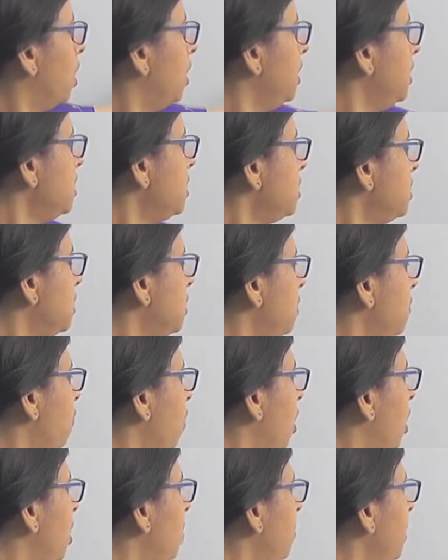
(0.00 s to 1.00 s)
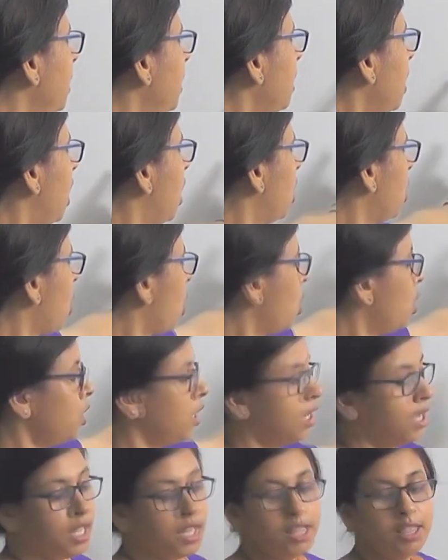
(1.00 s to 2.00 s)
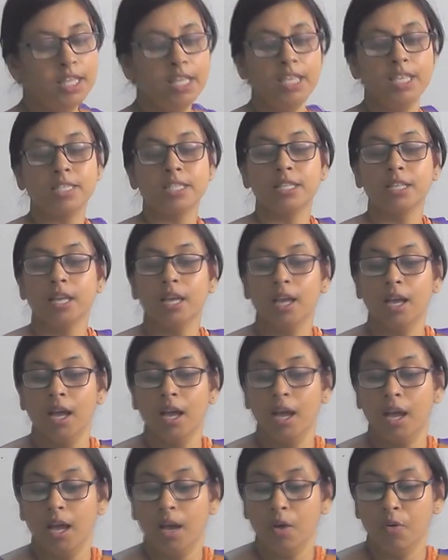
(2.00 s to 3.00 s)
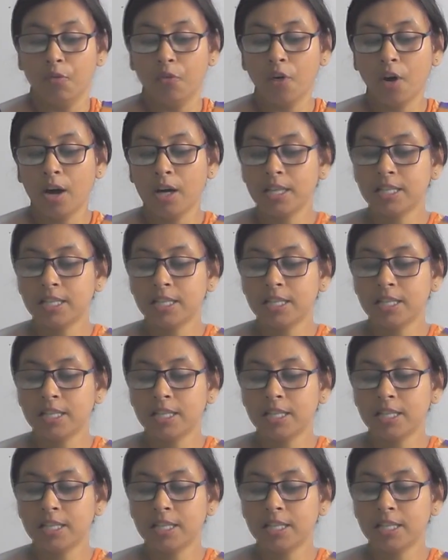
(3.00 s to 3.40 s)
is revolving around this. For